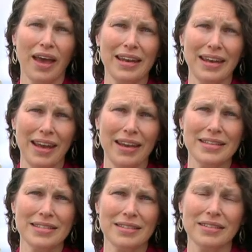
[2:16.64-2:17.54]
And
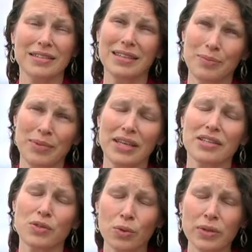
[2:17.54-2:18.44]
8. Lean meat
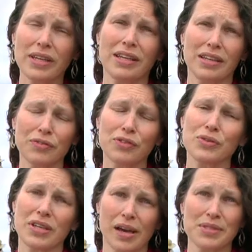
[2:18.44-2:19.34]
is only eaten a few
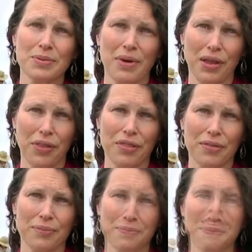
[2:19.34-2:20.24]
times a month.
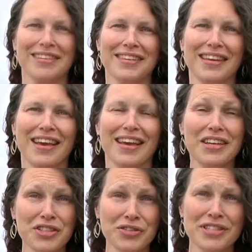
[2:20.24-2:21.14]

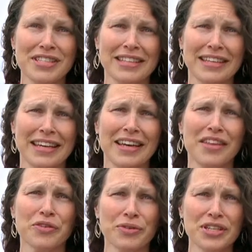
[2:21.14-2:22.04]
Interestingly,
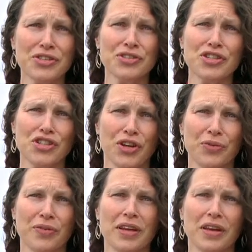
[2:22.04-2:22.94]
the research has
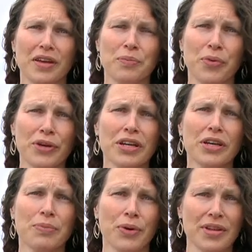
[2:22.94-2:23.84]
shown that important
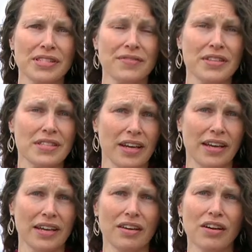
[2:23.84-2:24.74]
components of this
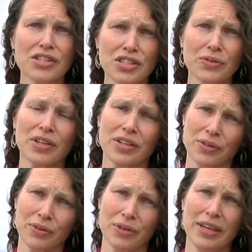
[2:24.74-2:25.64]
diet also
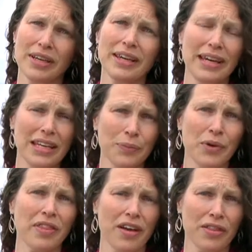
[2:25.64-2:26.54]
include eating
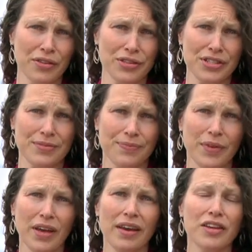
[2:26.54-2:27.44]
with others,
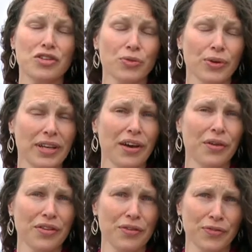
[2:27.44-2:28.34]
enjoying
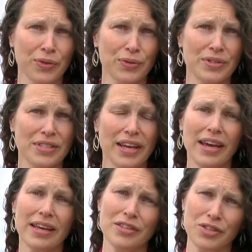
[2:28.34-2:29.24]
healthy foods,
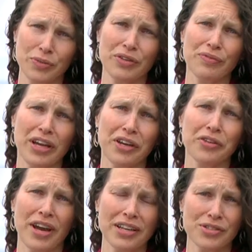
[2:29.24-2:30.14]
and doing
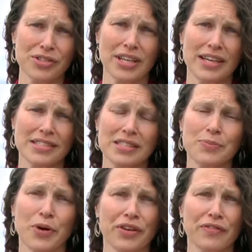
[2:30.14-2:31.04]
regular exercise as a
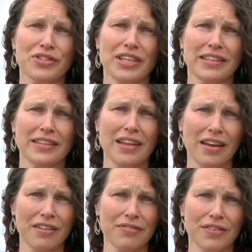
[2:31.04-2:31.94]
part of your daily
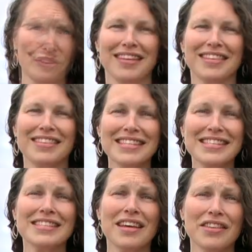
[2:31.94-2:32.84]
life. This
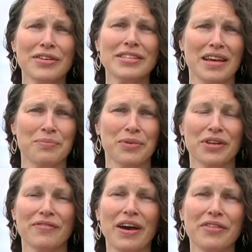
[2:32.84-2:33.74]
is another example
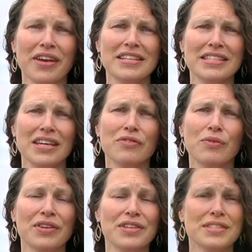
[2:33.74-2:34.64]
of how the idea of
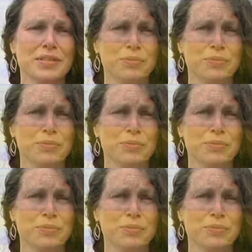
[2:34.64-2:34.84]
wellness is